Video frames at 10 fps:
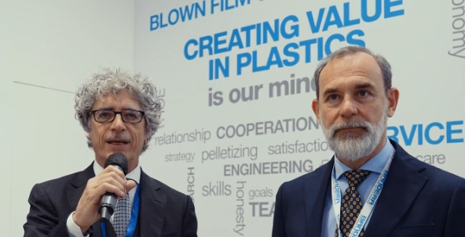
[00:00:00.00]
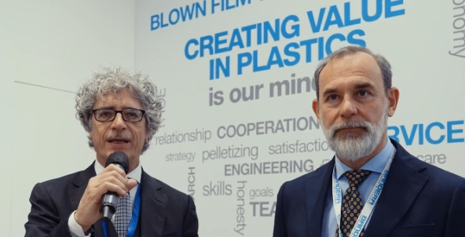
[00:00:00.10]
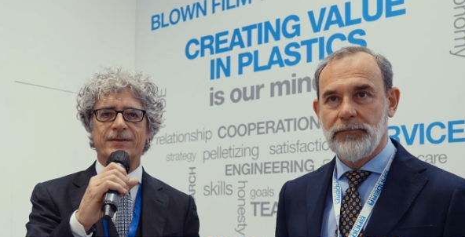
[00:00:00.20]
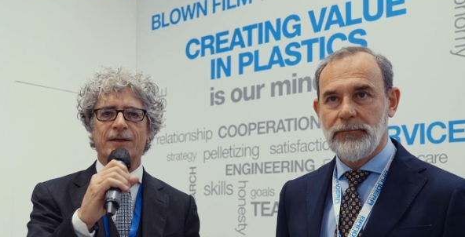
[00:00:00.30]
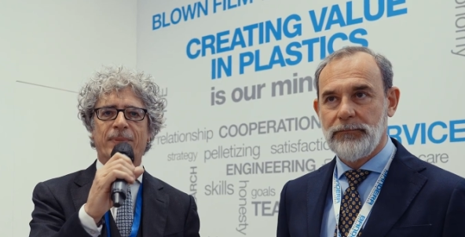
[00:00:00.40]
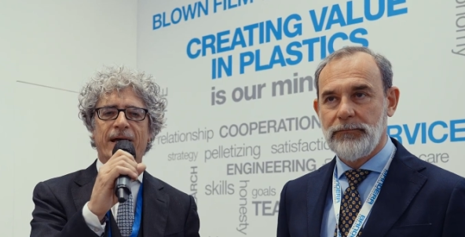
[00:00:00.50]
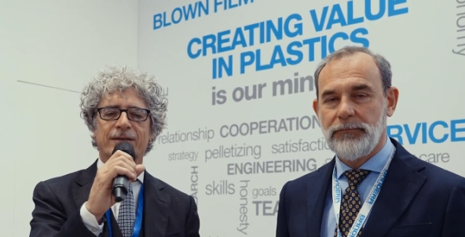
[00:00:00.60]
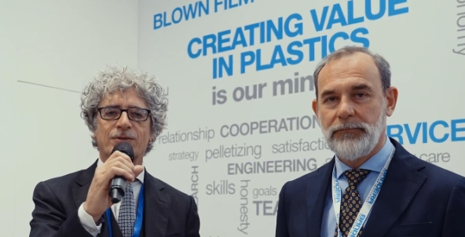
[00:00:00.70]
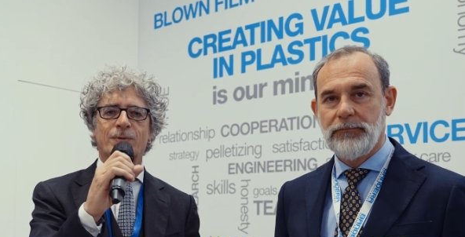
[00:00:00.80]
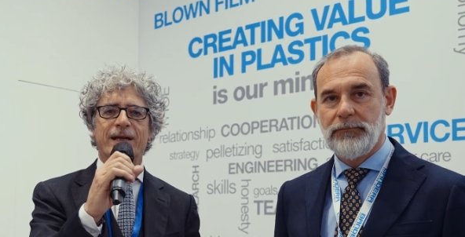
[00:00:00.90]
Speaker 1: Interpack
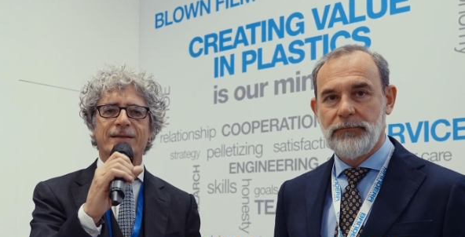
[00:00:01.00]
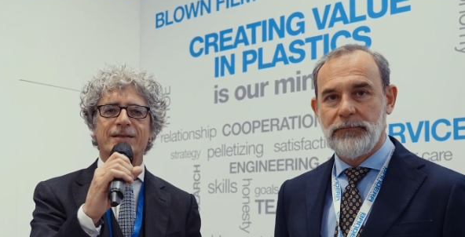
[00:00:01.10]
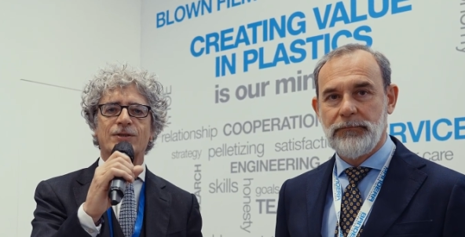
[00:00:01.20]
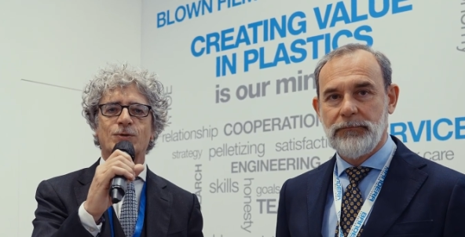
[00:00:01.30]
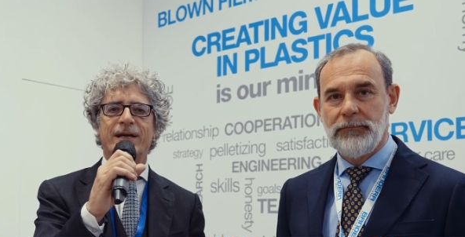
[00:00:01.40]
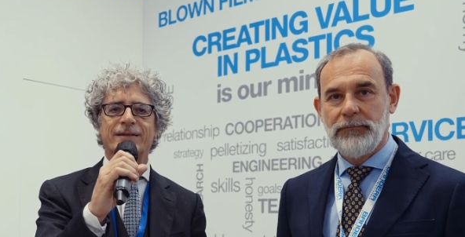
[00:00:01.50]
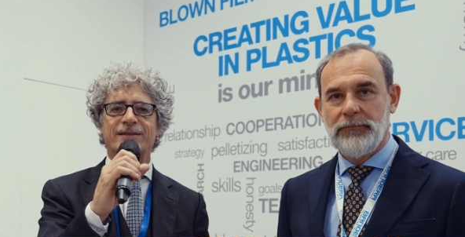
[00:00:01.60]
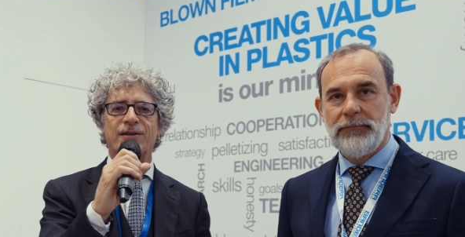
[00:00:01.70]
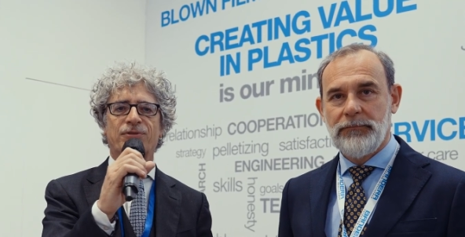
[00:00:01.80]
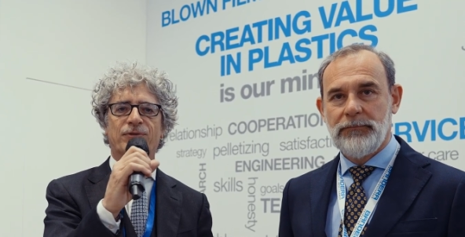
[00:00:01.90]

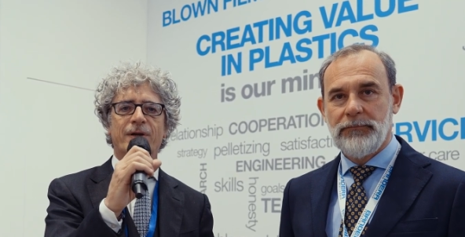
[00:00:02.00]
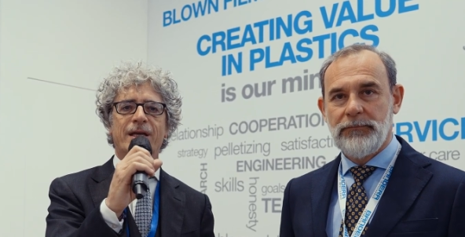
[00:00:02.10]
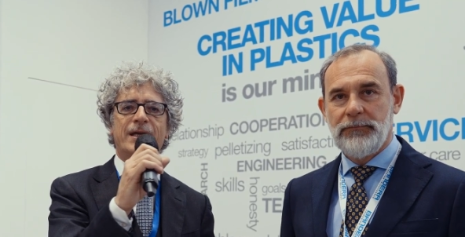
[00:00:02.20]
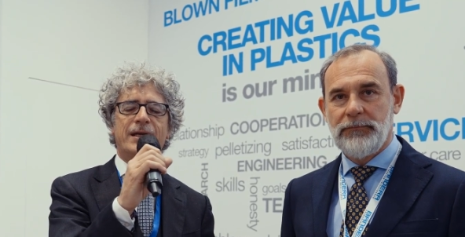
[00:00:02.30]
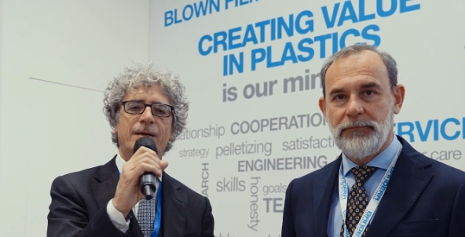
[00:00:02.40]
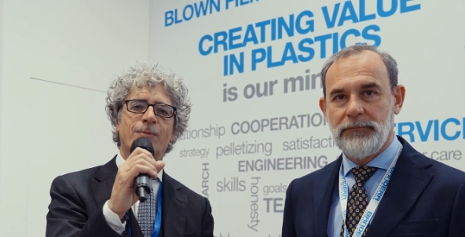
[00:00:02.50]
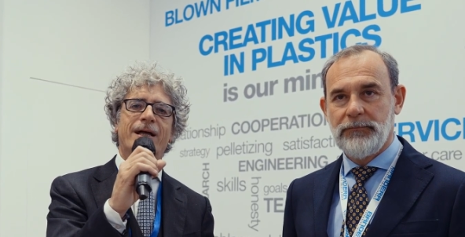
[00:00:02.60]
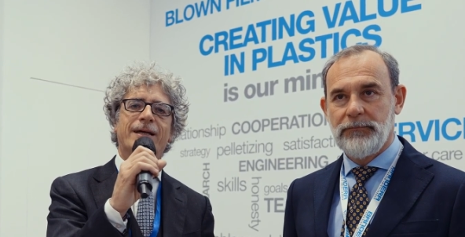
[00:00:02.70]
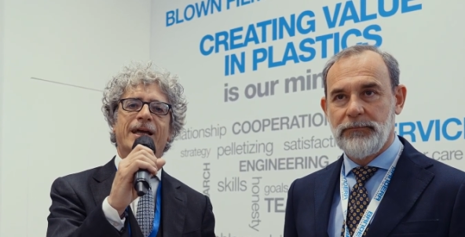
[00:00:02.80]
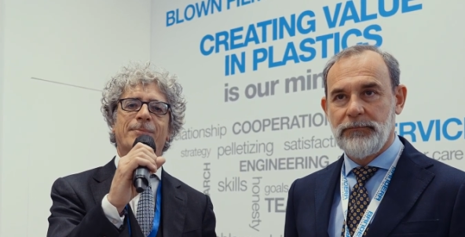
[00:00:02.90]
2023,
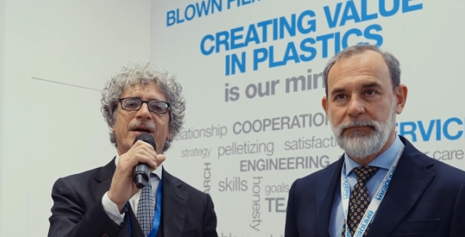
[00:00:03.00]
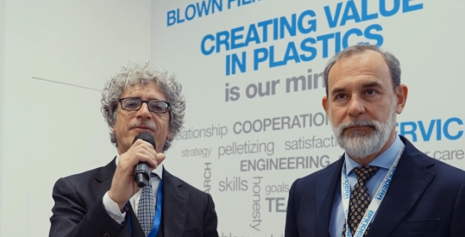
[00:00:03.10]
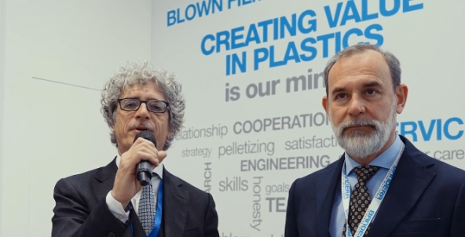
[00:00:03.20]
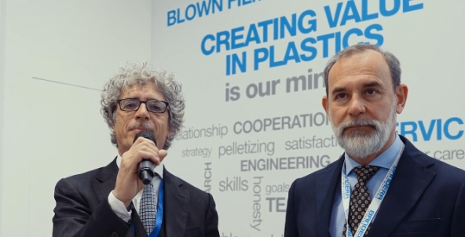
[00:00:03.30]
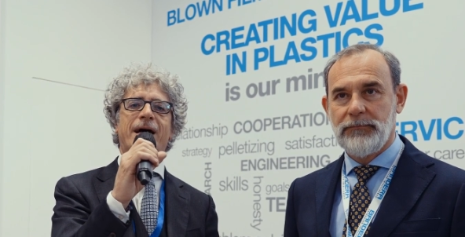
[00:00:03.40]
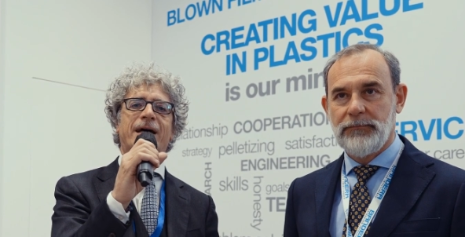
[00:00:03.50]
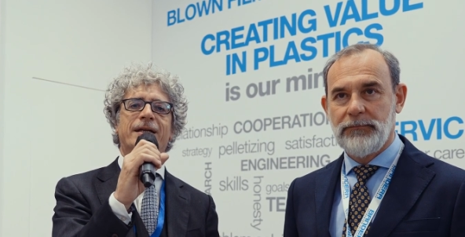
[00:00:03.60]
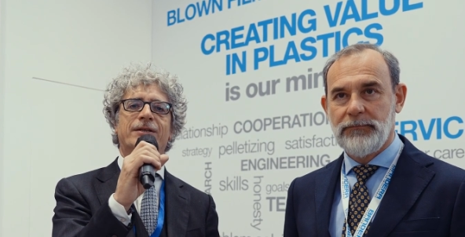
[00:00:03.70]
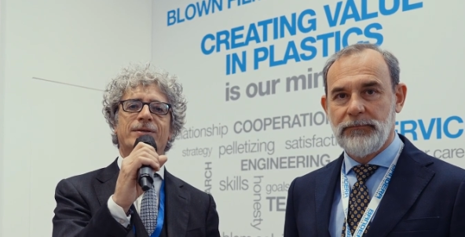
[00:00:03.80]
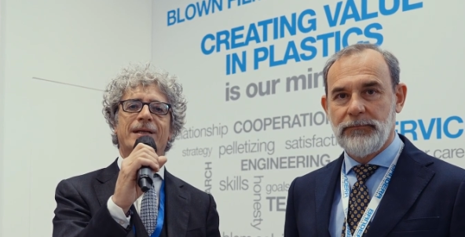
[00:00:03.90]
welcome
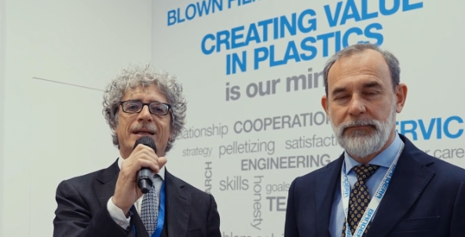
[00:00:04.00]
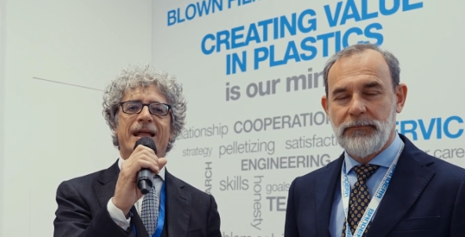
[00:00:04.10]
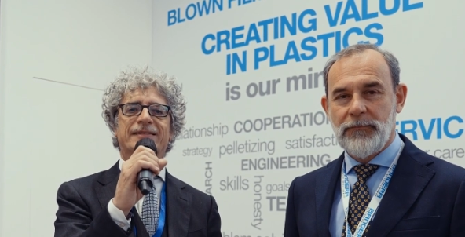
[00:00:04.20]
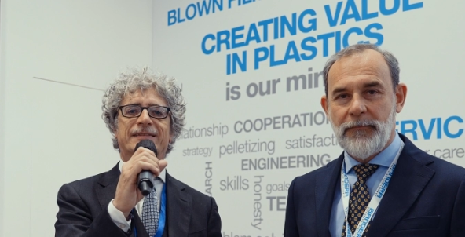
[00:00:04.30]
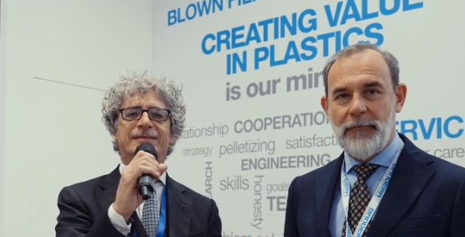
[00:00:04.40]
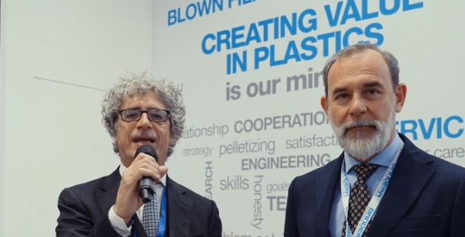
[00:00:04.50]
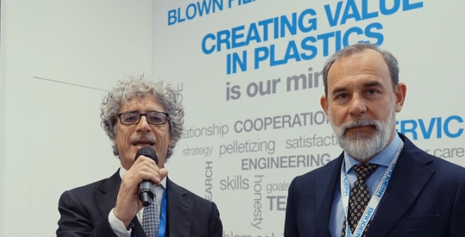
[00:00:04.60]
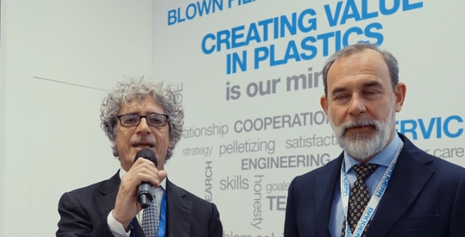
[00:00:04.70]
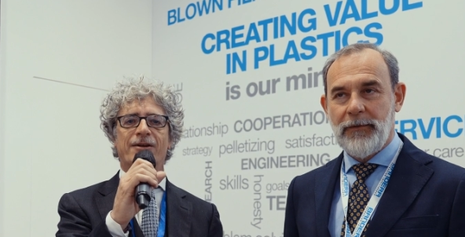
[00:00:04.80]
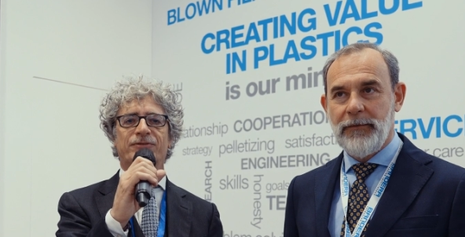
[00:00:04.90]
everybody to the last
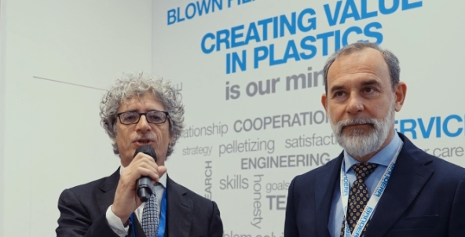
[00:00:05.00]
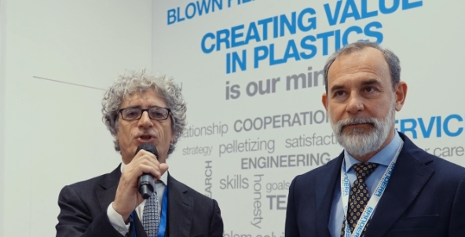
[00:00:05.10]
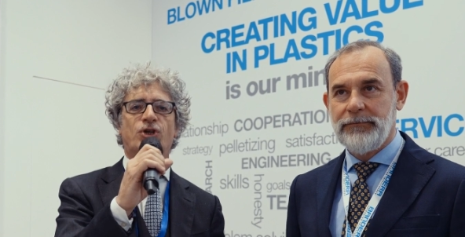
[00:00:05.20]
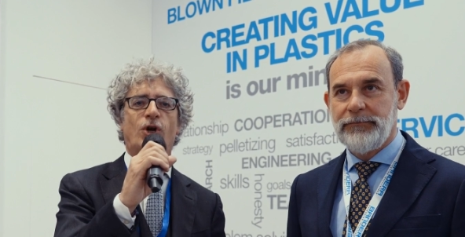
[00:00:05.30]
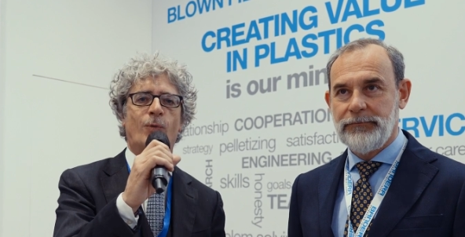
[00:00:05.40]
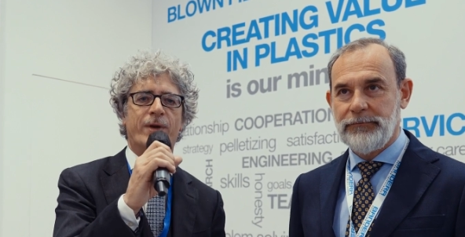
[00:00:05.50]
day of the show.